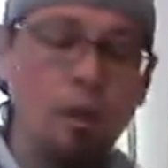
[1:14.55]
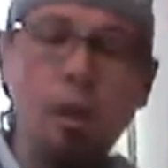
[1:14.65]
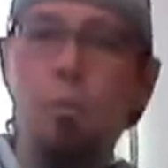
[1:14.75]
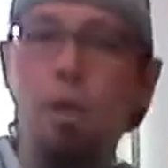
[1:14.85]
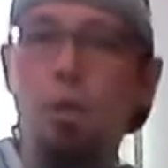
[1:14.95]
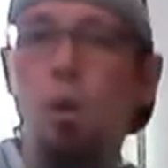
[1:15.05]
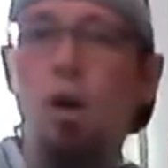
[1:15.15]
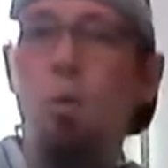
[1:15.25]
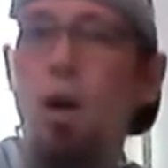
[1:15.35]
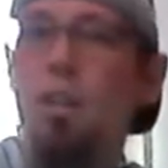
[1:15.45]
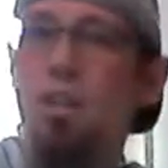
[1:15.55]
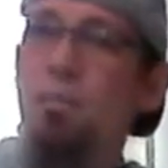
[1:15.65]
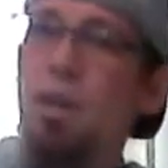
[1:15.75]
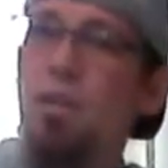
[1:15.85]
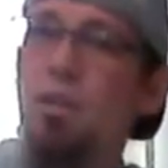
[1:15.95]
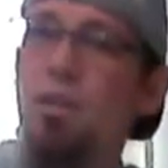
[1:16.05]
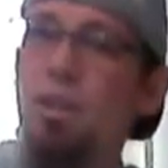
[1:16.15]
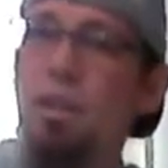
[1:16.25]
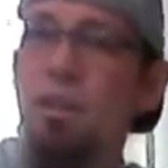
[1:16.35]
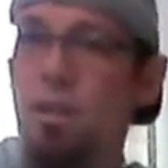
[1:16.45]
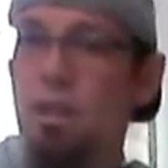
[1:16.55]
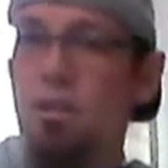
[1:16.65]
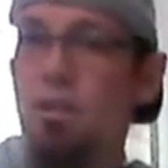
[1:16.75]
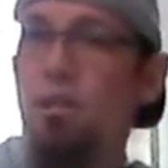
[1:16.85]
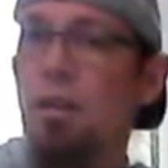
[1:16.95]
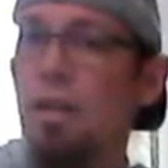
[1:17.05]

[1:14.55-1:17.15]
But you want to wash it, make sure that, it's dirt.